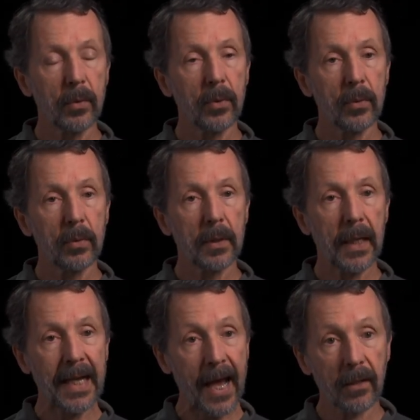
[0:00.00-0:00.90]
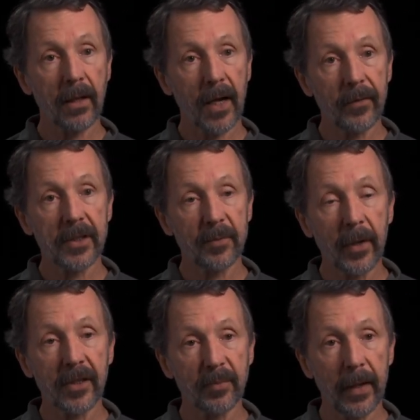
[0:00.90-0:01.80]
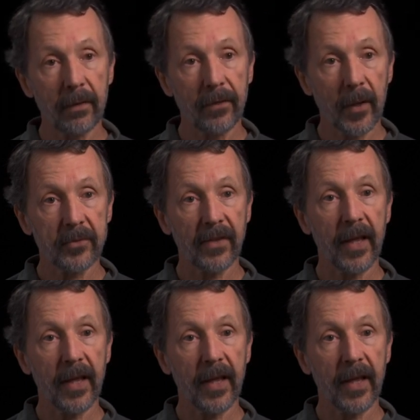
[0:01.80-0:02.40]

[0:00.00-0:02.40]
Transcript: who had had a lot of experience making films,